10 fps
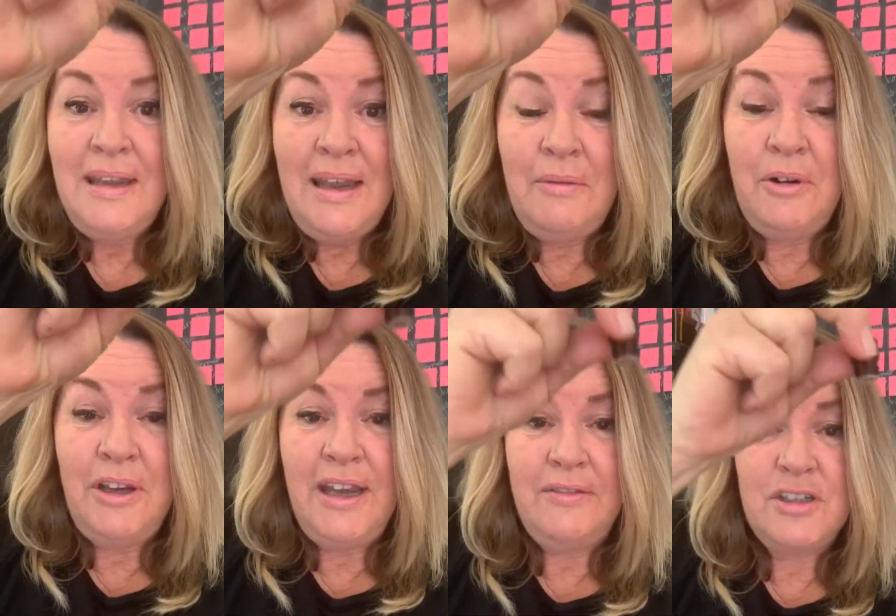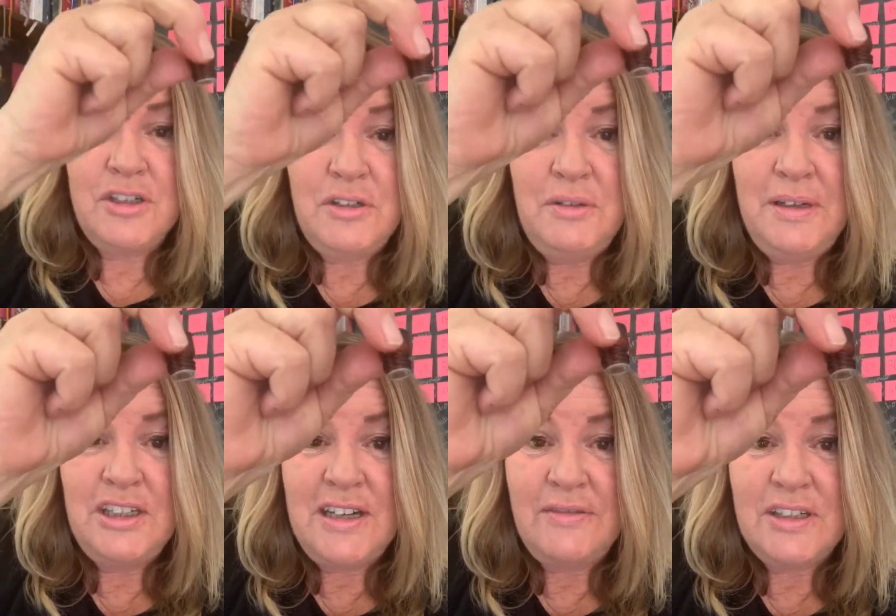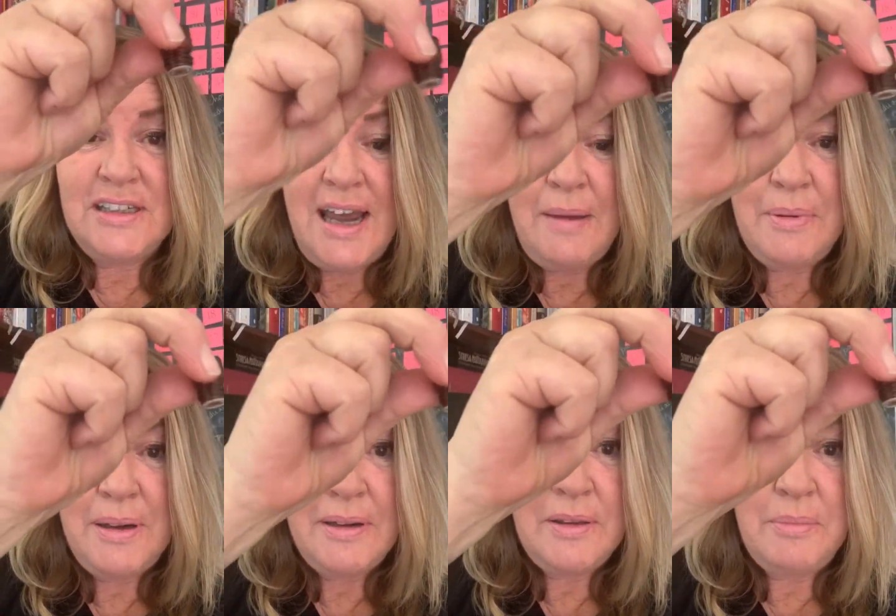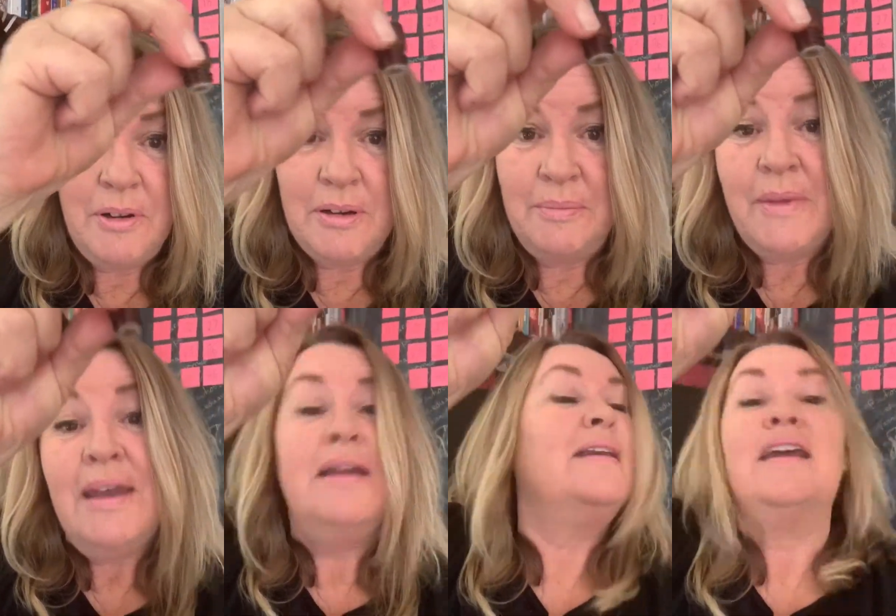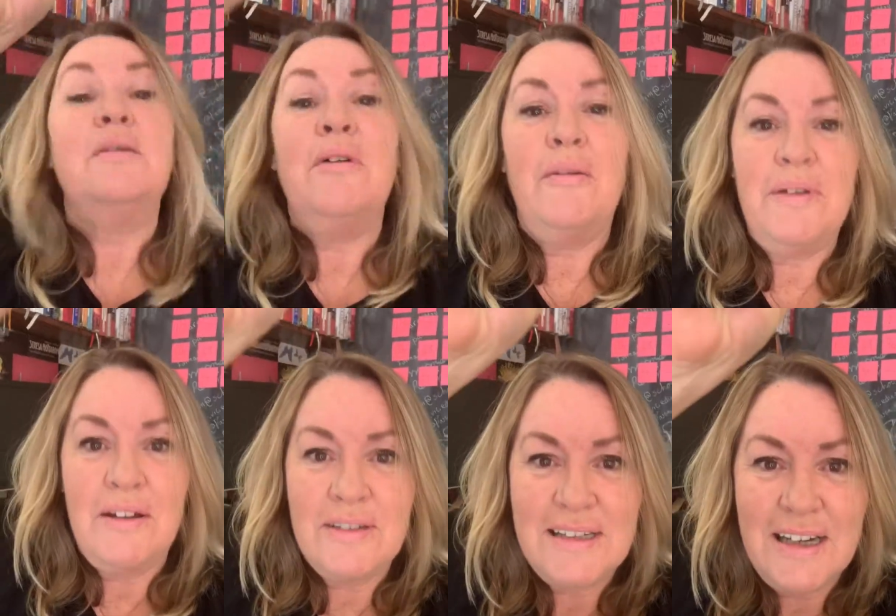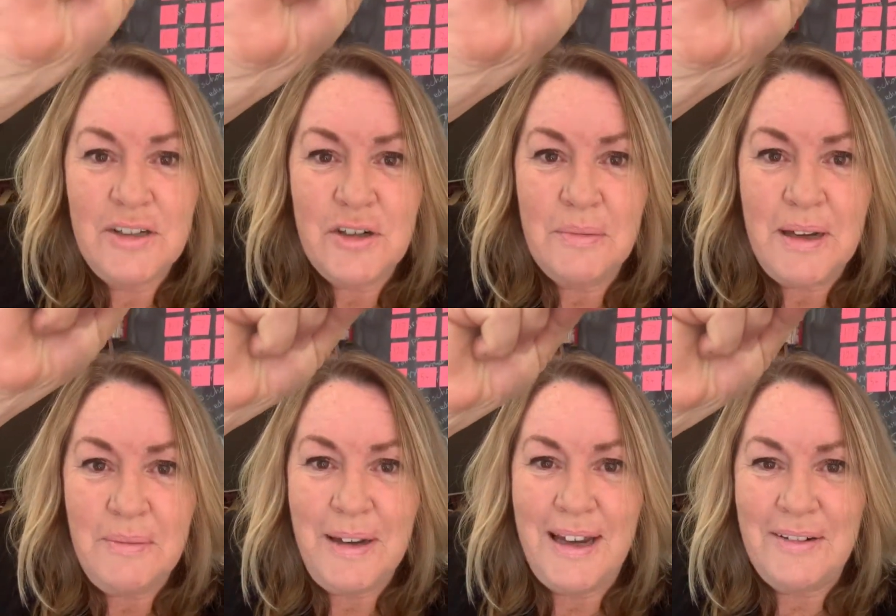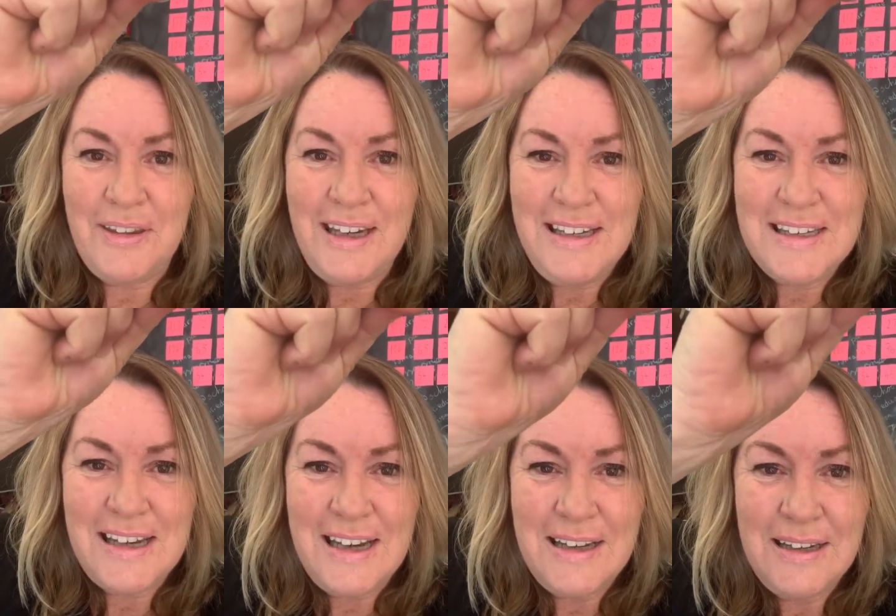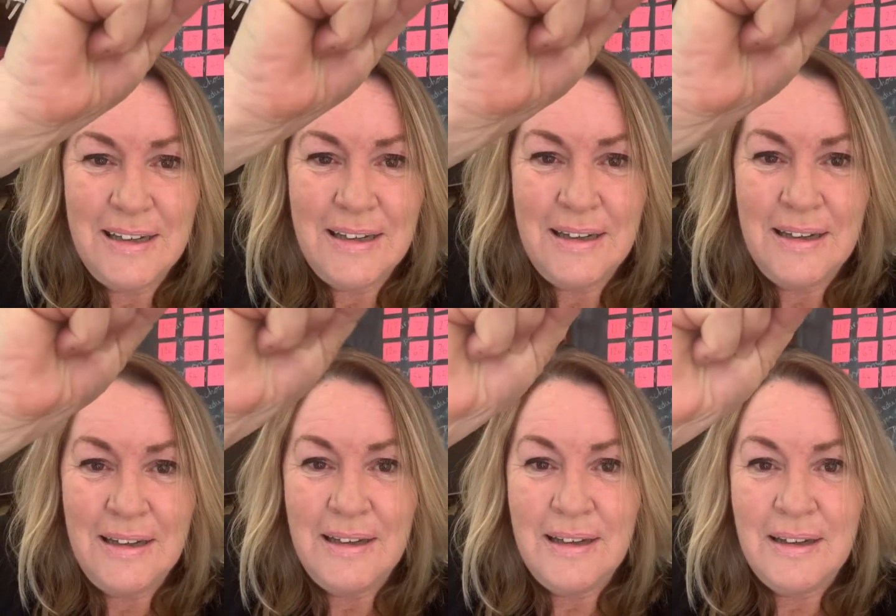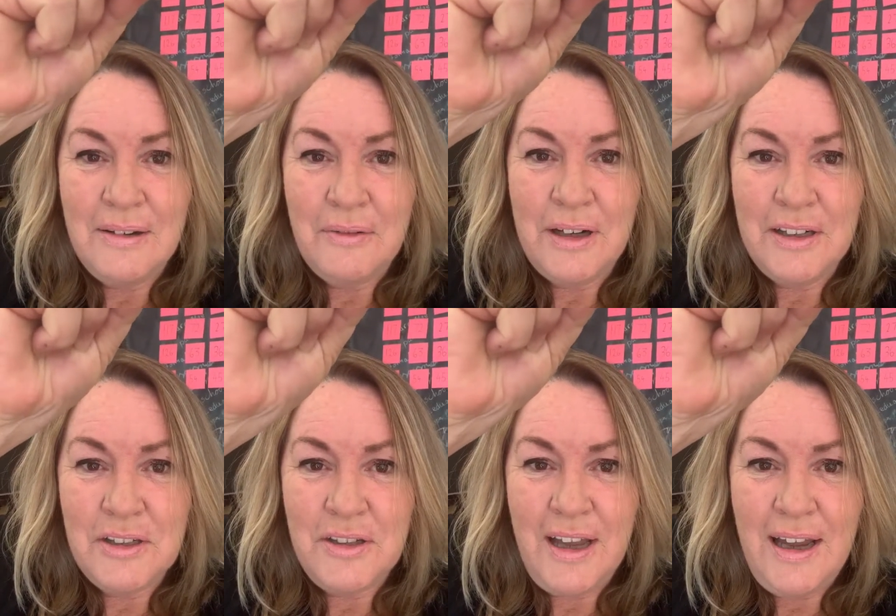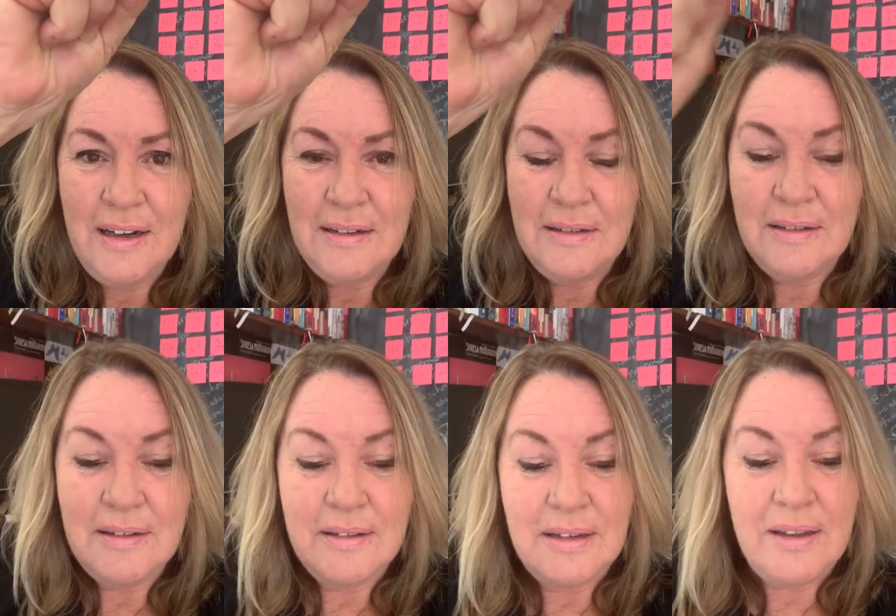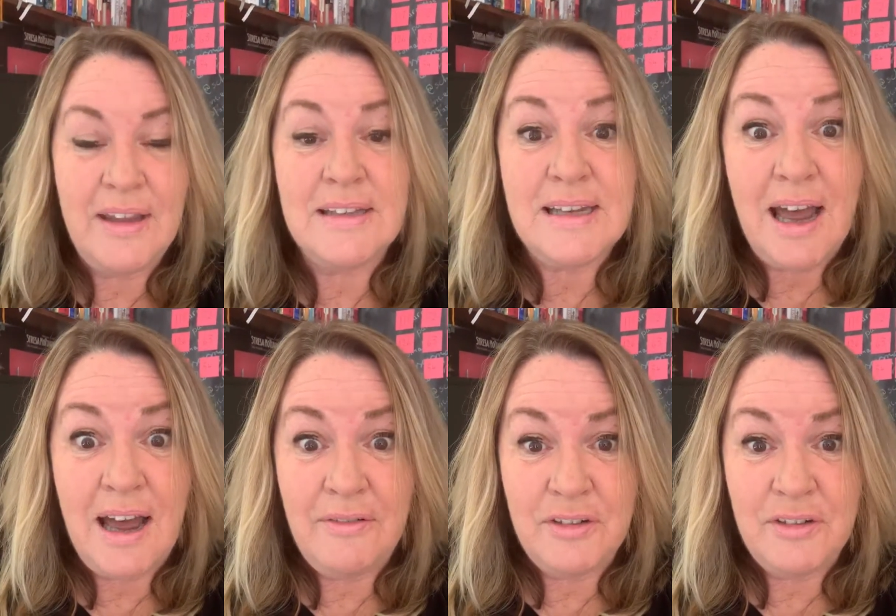And what you have to do is you have to tap the bottom. Now you might be able to see a drop come out of this when I do that, and that's half